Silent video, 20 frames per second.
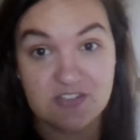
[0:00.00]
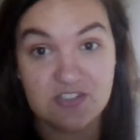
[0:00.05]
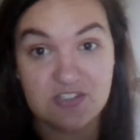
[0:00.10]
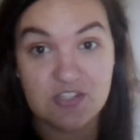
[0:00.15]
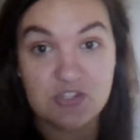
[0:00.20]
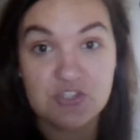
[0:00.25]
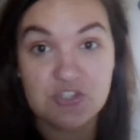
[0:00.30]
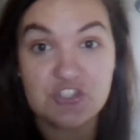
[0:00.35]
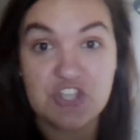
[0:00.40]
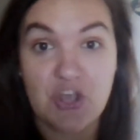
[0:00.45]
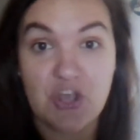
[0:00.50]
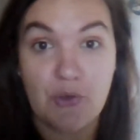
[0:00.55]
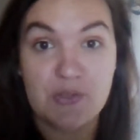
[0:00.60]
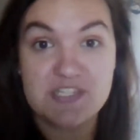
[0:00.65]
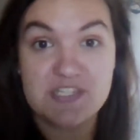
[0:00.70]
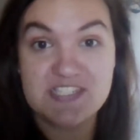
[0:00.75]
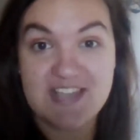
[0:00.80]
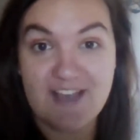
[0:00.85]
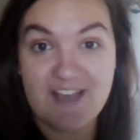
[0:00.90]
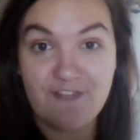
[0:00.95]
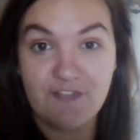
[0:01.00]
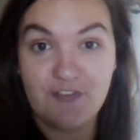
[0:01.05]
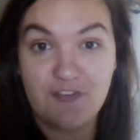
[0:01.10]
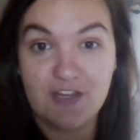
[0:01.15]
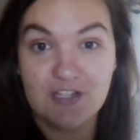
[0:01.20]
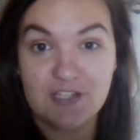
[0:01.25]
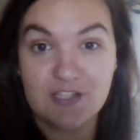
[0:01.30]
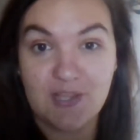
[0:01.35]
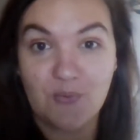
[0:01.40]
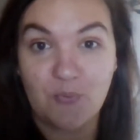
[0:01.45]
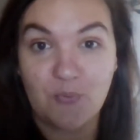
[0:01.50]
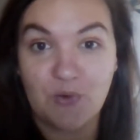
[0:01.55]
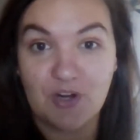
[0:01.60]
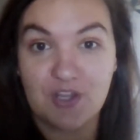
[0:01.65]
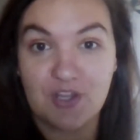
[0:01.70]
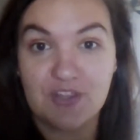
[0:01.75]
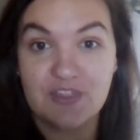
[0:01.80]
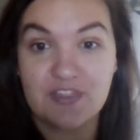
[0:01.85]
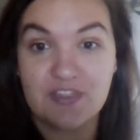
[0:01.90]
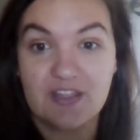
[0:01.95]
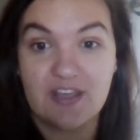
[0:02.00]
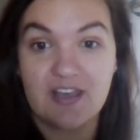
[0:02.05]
So definitely worth